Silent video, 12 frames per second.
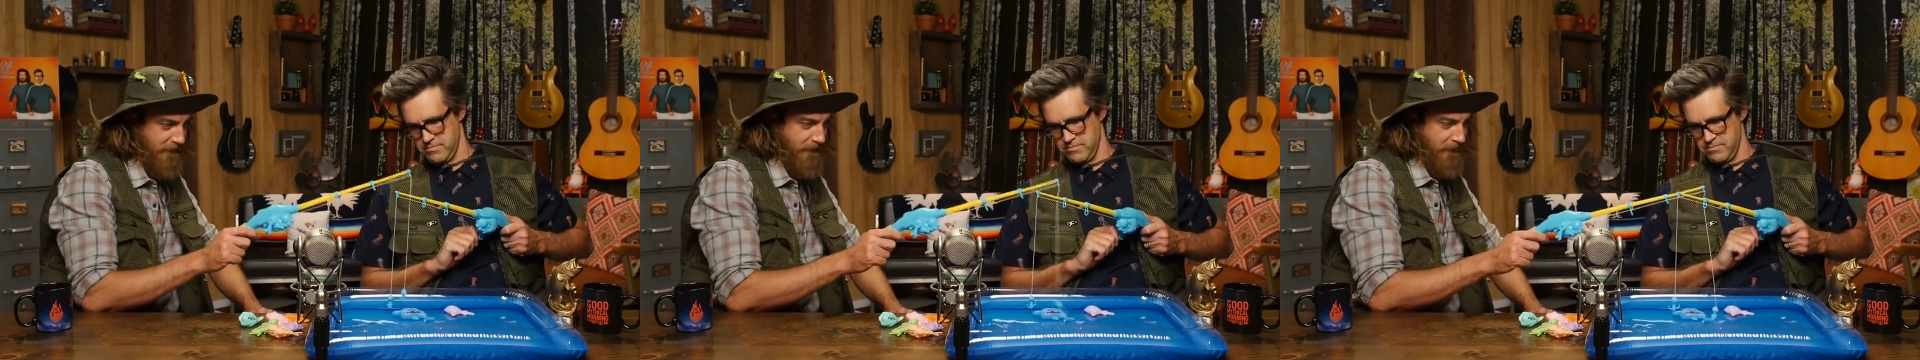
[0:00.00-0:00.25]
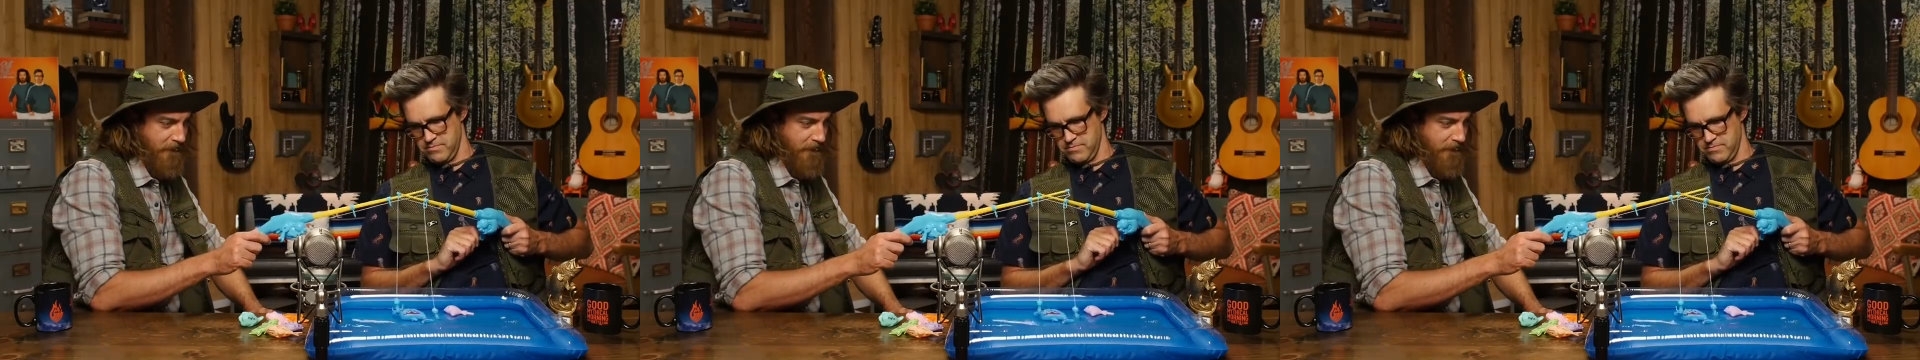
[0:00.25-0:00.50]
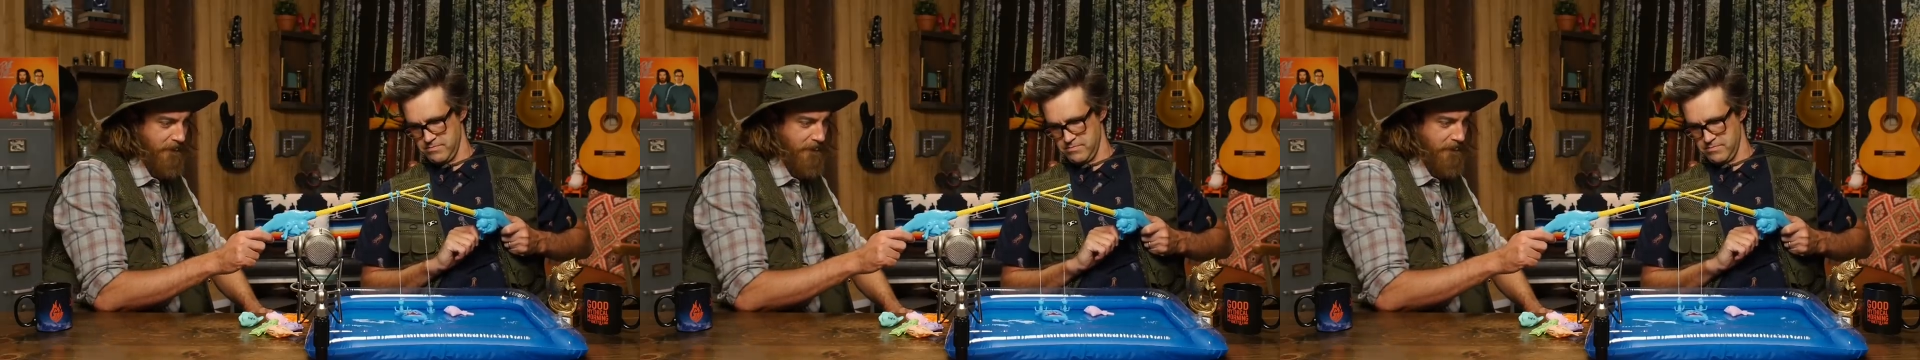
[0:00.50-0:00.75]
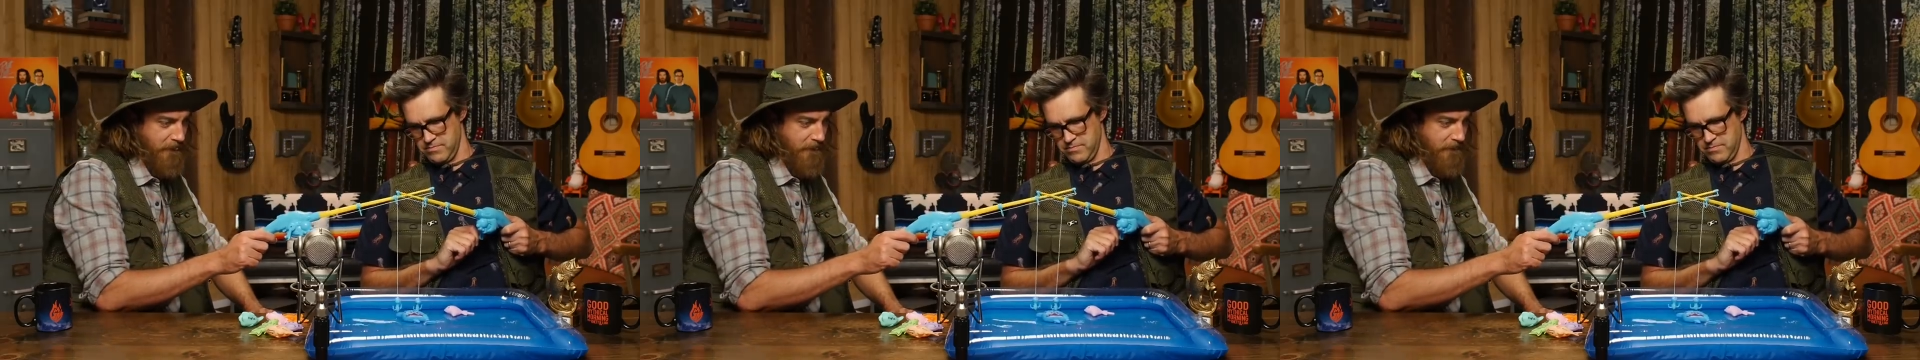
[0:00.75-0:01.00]

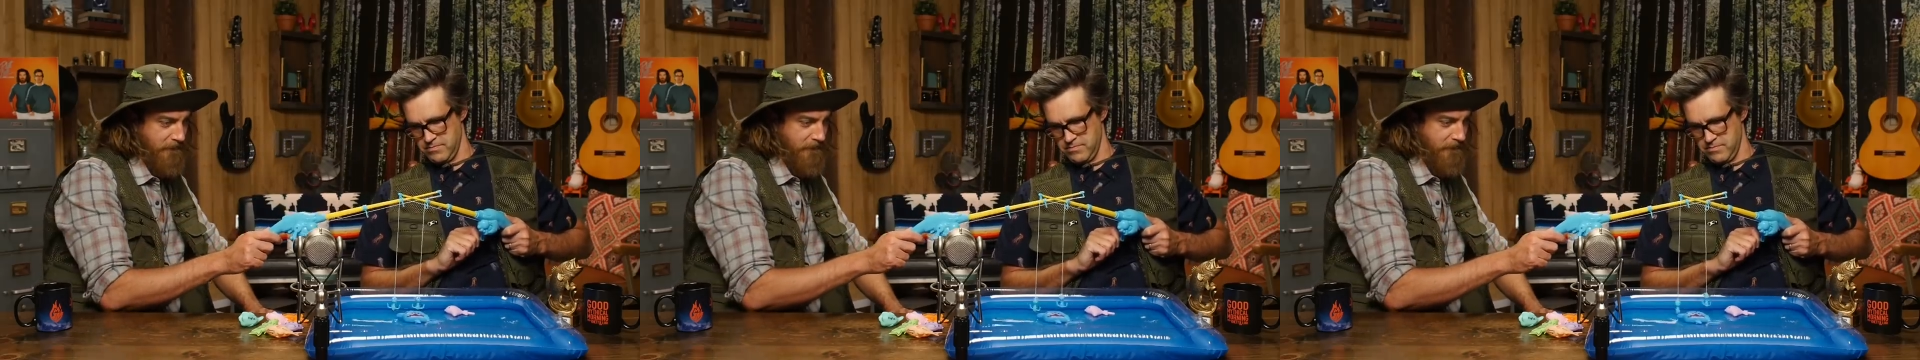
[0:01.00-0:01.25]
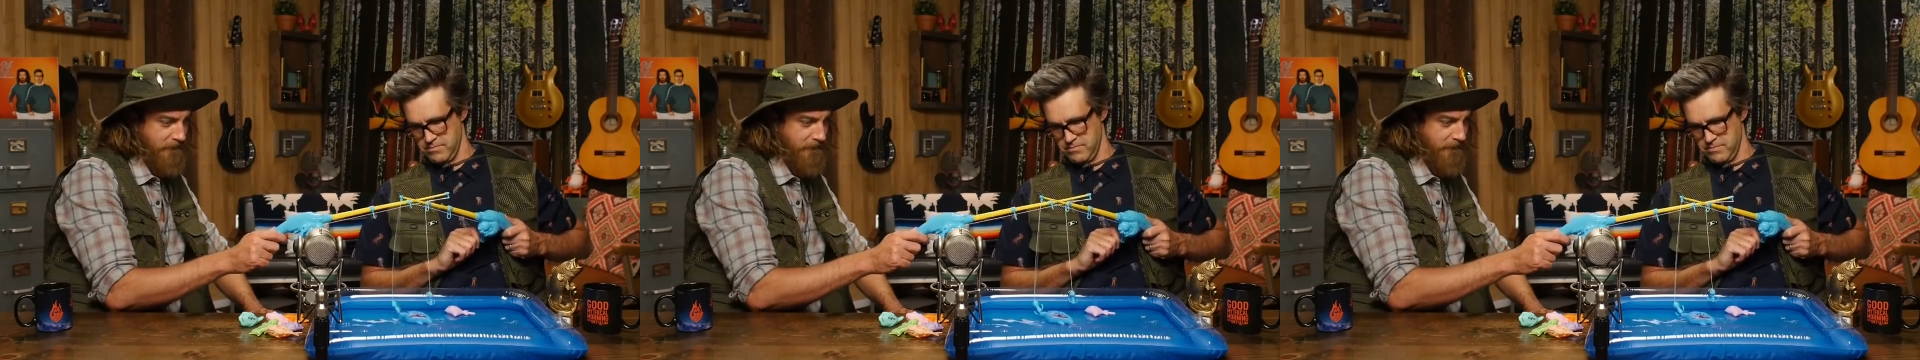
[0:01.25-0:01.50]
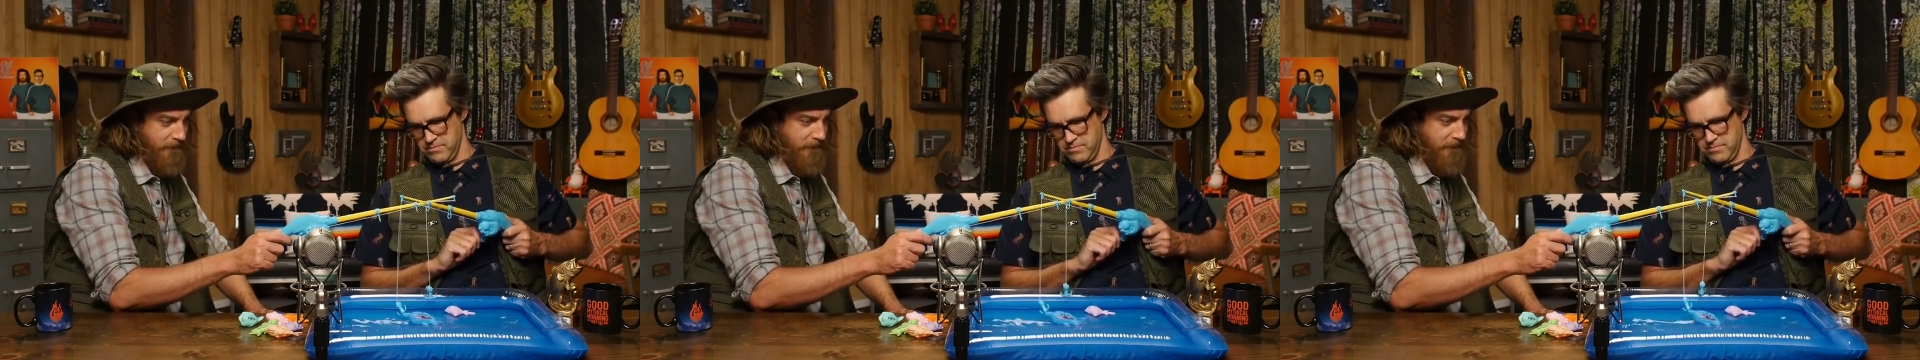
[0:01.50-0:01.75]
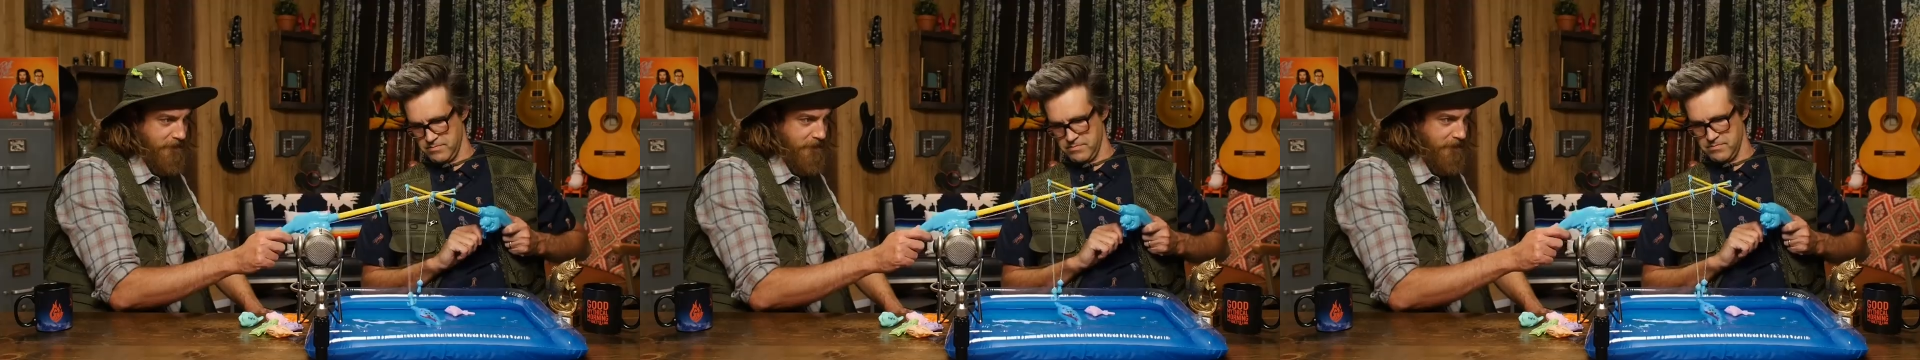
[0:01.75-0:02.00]

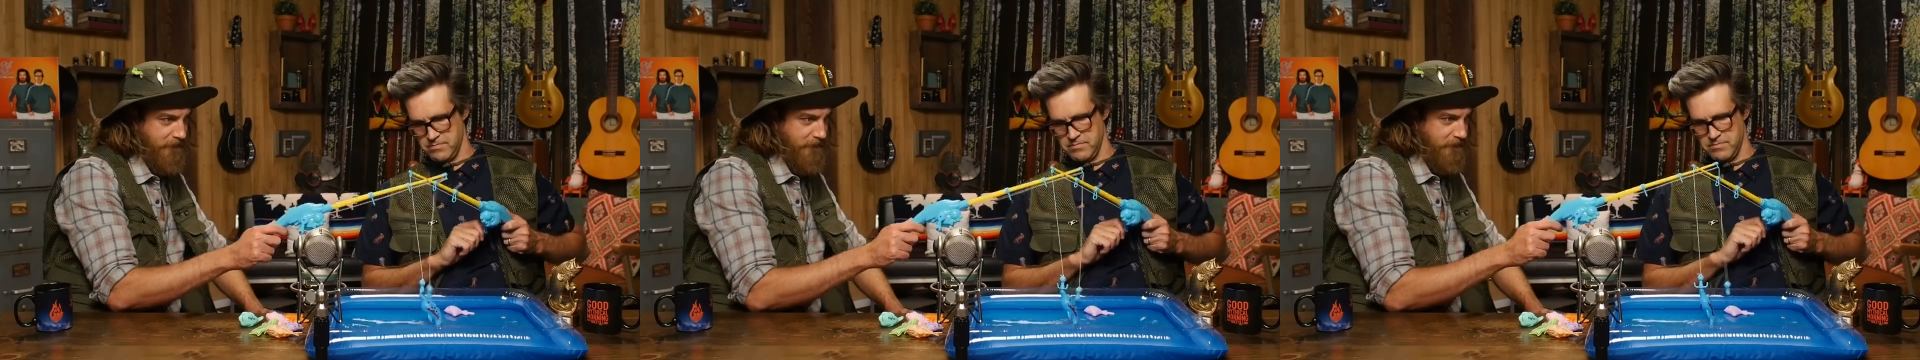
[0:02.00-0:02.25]
Nobody speaks.